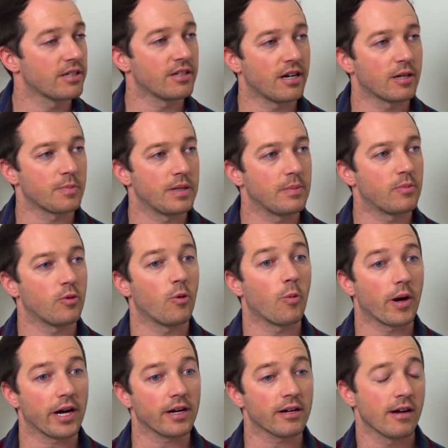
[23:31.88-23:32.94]
in young people
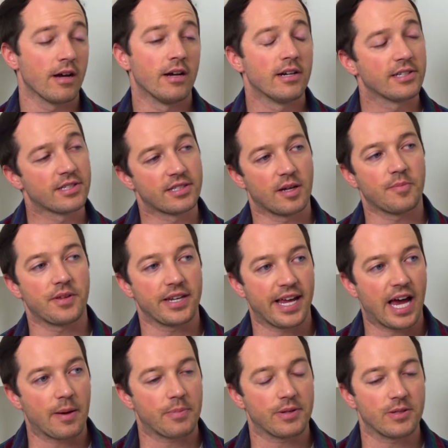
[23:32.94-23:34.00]
where something
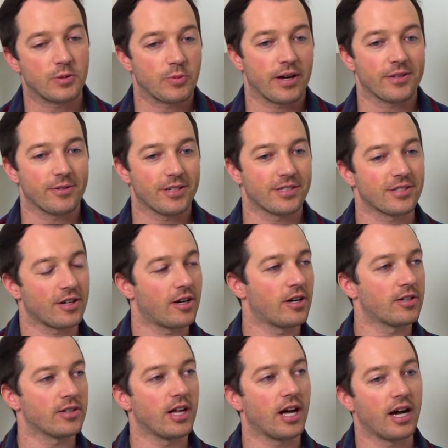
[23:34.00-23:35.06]
happens, whether it's
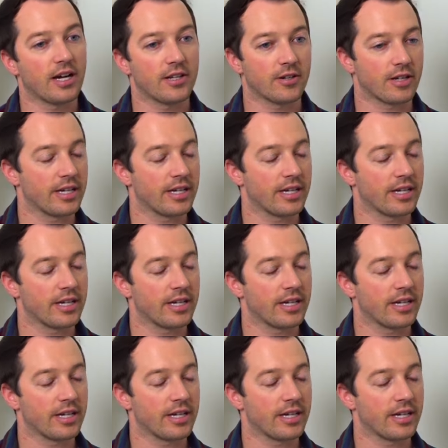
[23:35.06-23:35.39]
online or